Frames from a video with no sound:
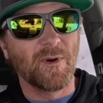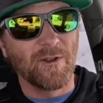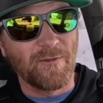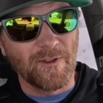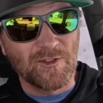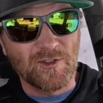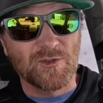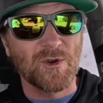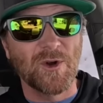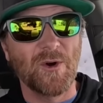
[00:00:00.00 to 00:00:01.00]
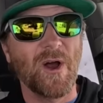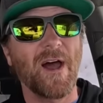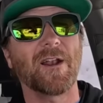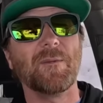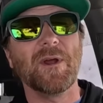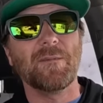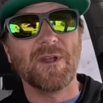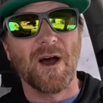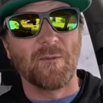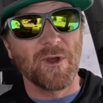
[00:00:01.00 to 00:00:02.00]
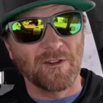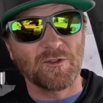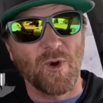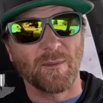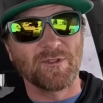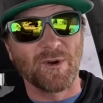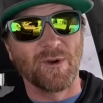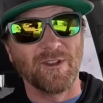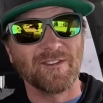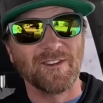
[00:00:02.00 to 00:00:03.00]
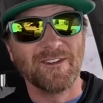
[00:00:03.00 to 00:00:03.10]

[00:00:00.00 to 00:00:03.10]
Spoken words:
but if it's true, Adam, hit me up. We can swap stories.